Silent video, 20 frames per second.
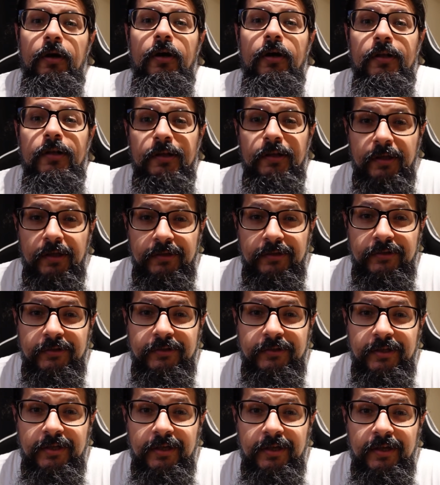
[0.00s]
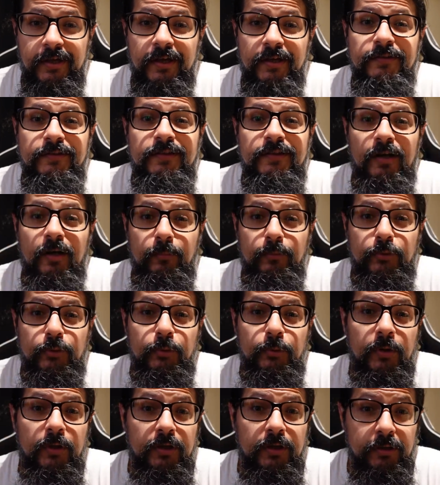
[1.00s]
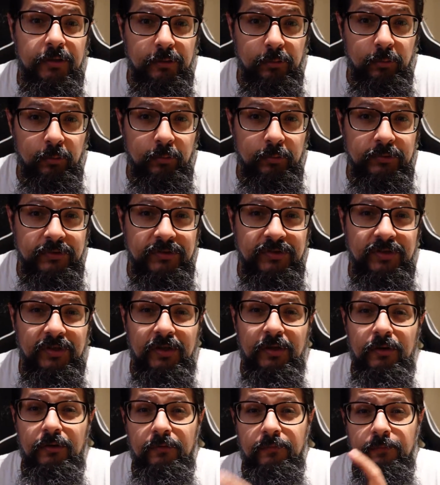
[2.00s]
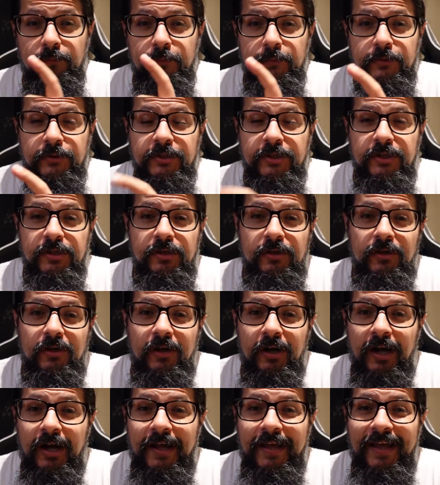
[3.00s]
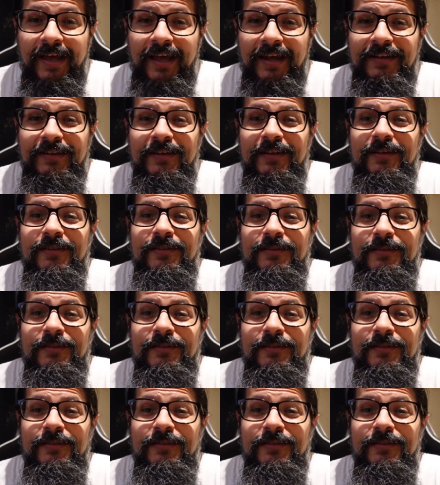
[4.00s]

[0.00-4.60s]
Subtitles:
Another day has come to a close. For dinner, I had a